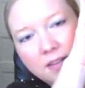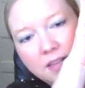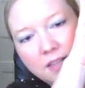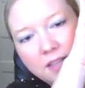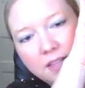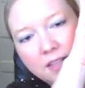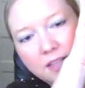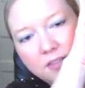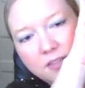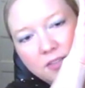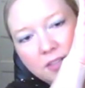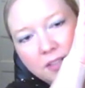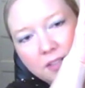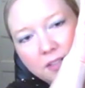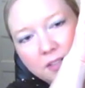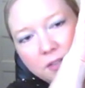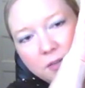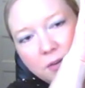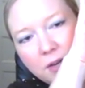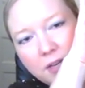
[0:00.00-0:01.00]
I think she
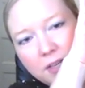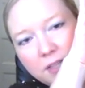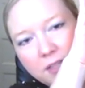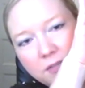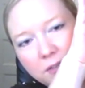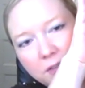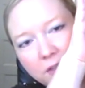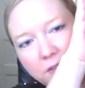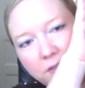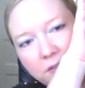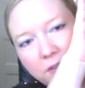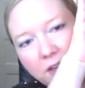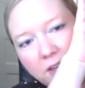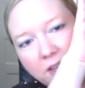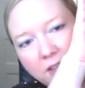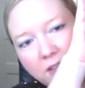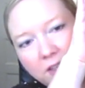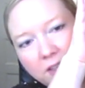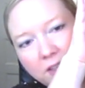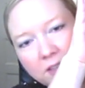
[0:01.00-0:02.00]
looks great. It's very
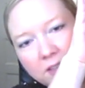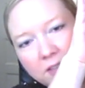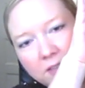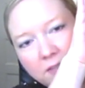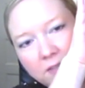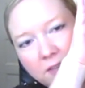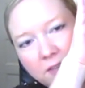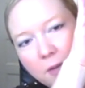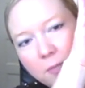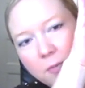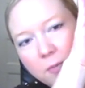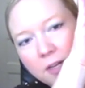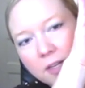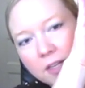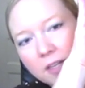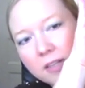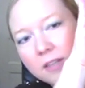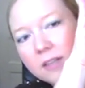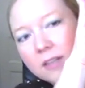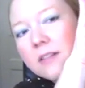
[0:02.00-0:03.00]
fall fabric.
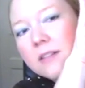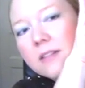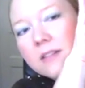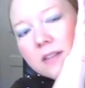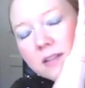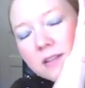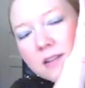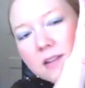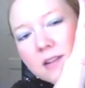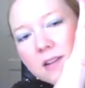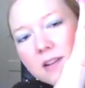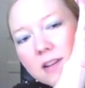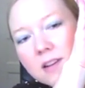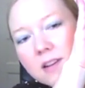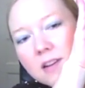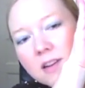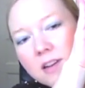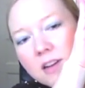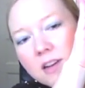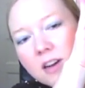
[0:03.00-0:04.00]

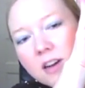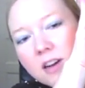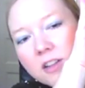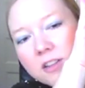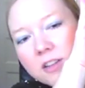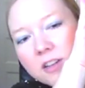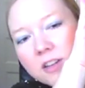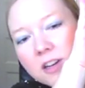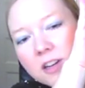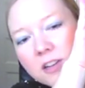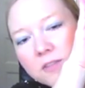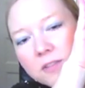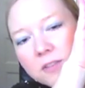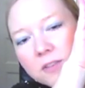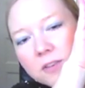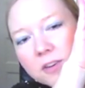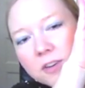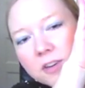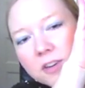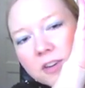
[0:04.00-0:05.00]
All the call
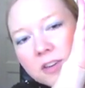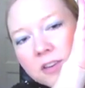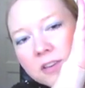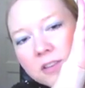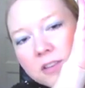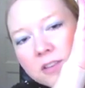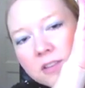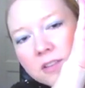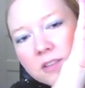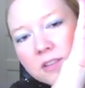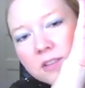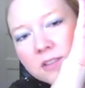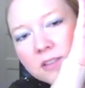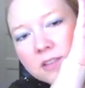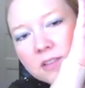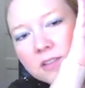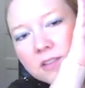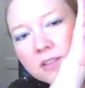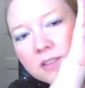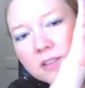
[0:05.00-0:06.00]
for
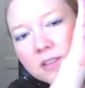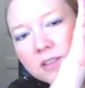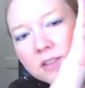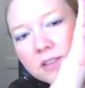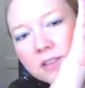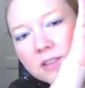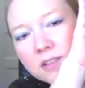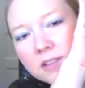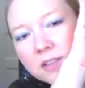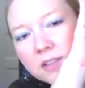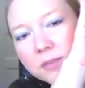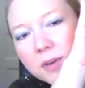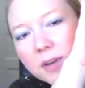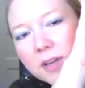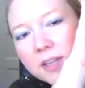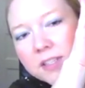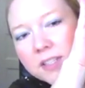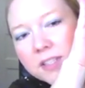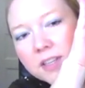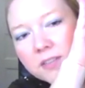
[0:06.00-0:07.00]

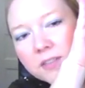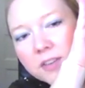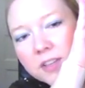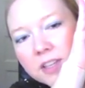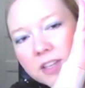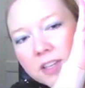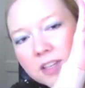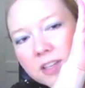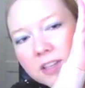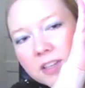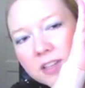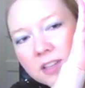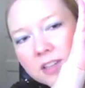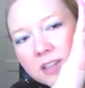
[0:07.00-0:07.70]
threads and everything.